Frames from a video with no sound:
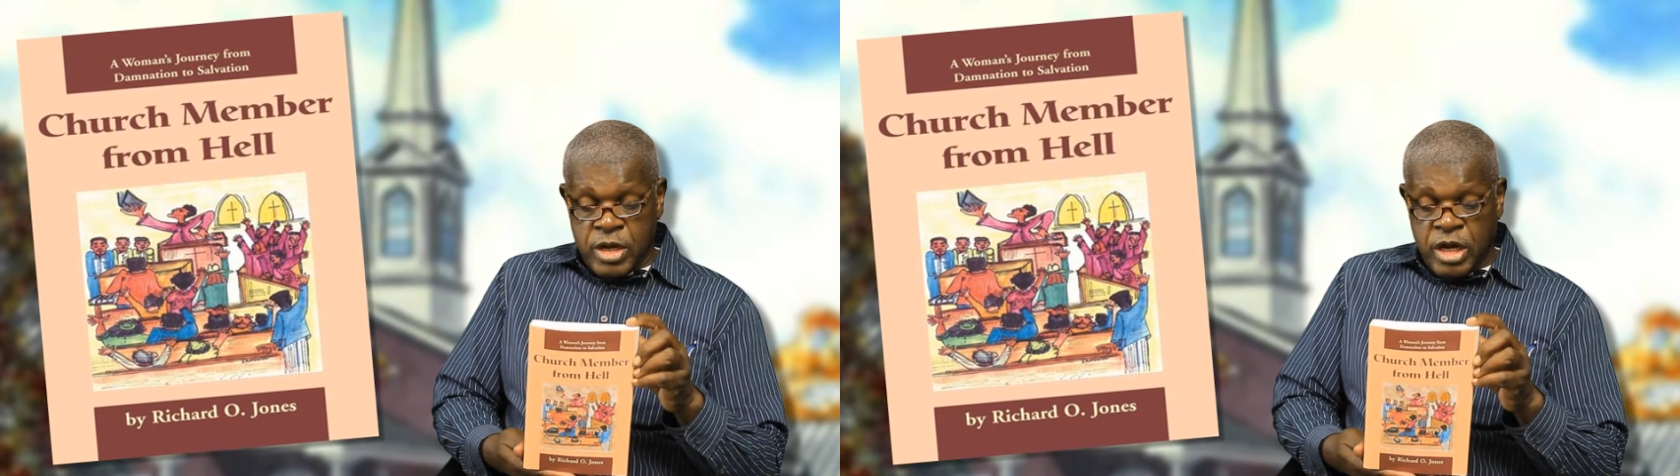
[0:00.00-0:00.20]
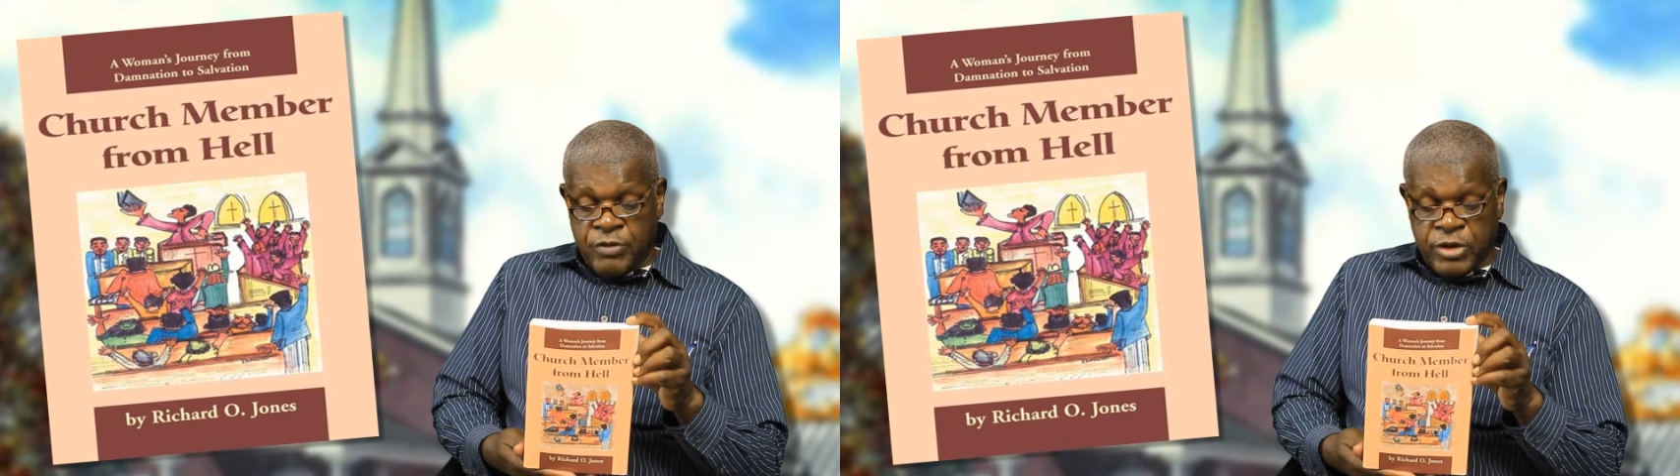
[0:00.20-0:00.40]

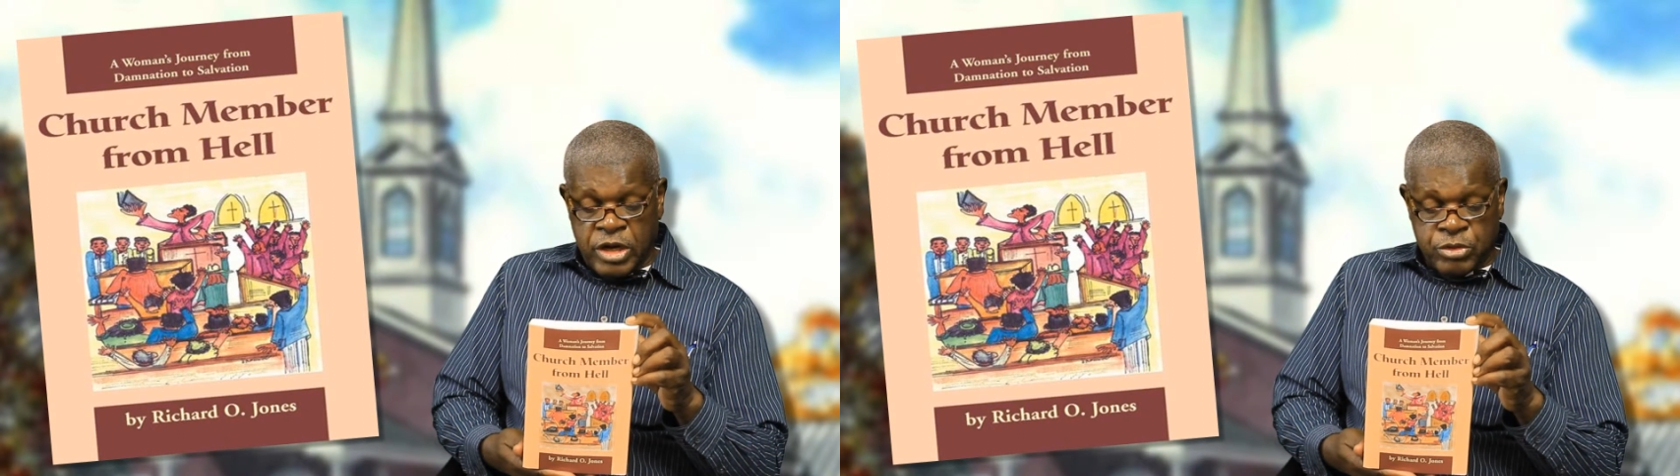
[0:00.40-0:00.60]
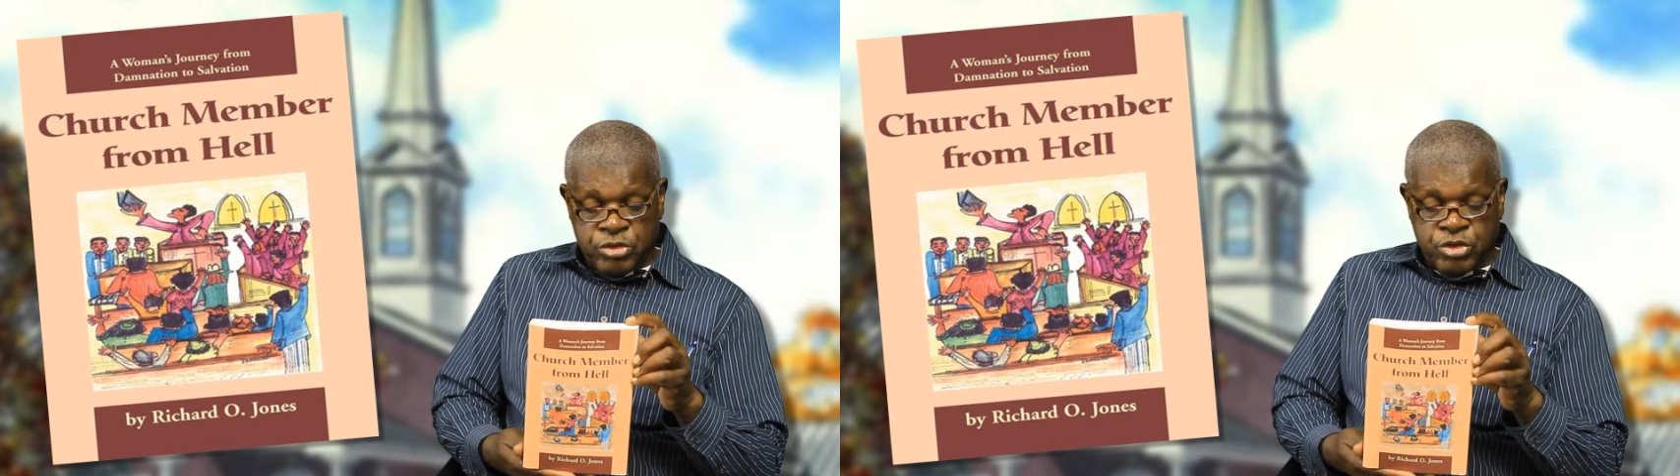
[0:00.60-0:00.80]
of
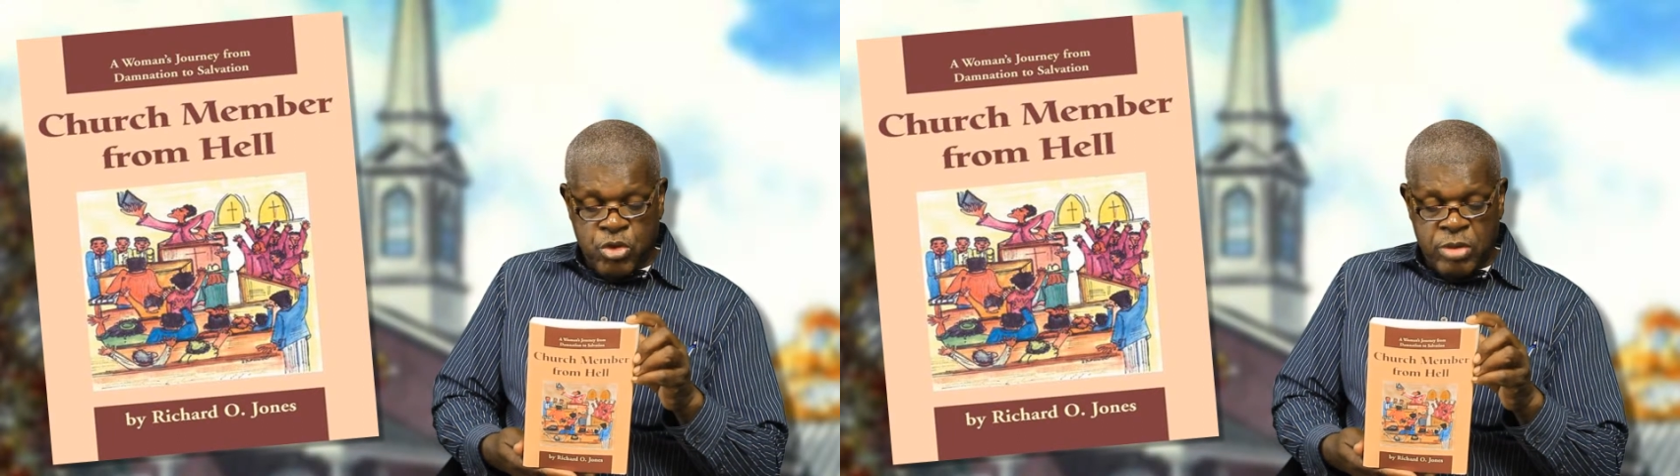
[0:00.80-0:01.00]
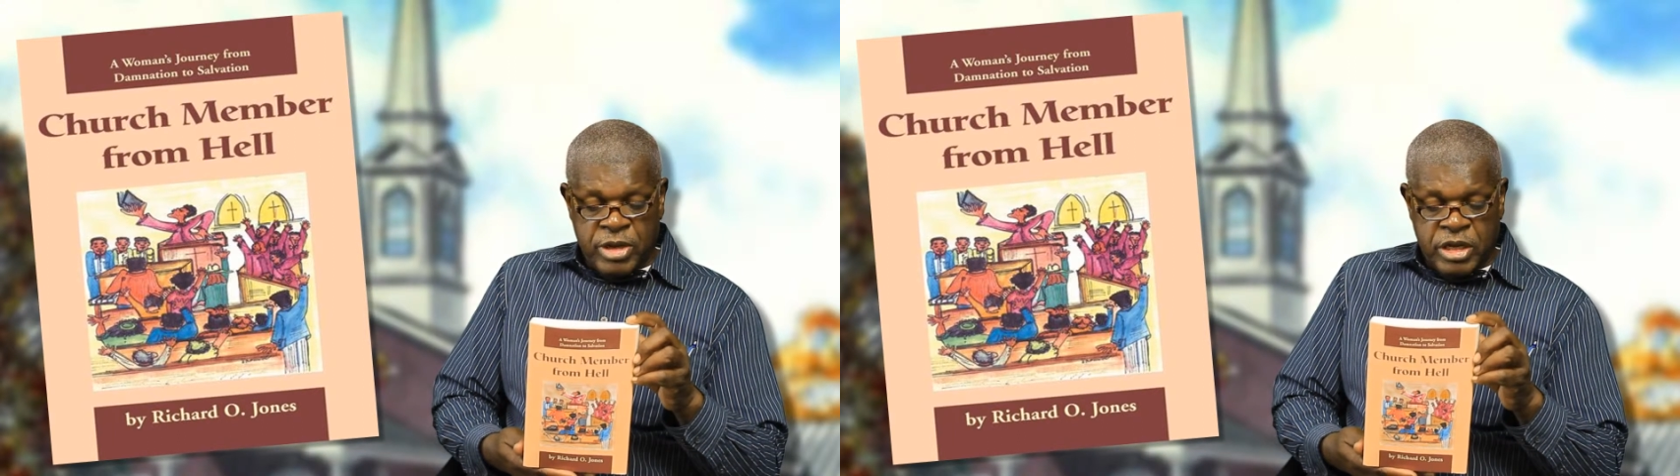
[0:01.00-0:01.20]
others
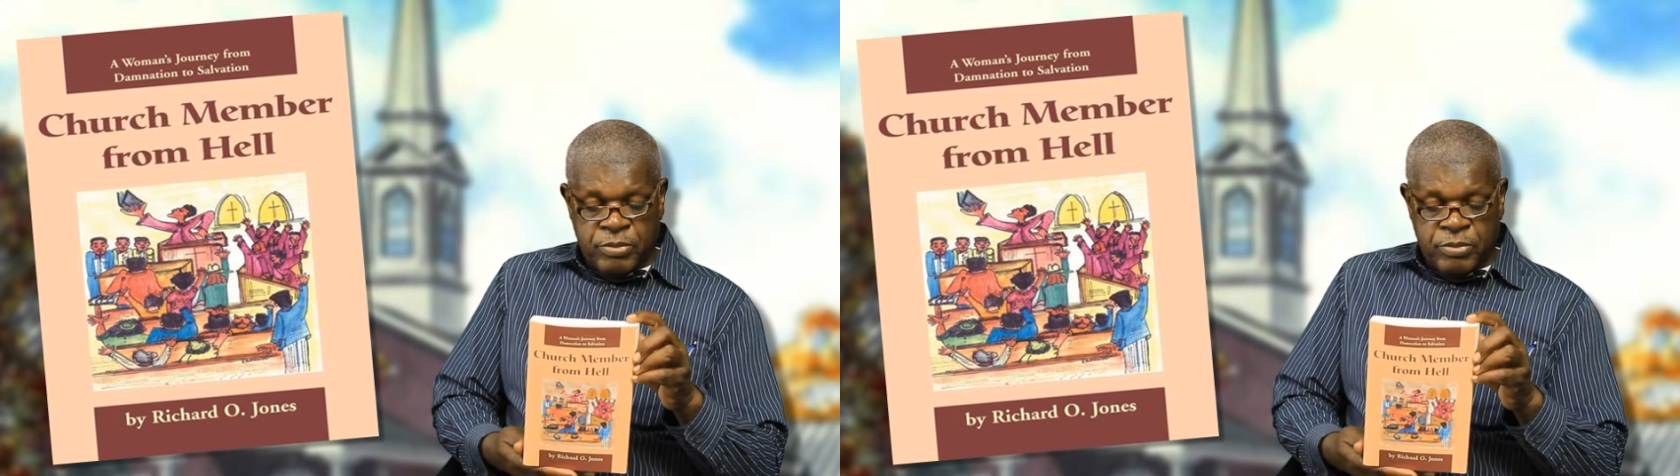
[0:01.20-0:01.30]
tormented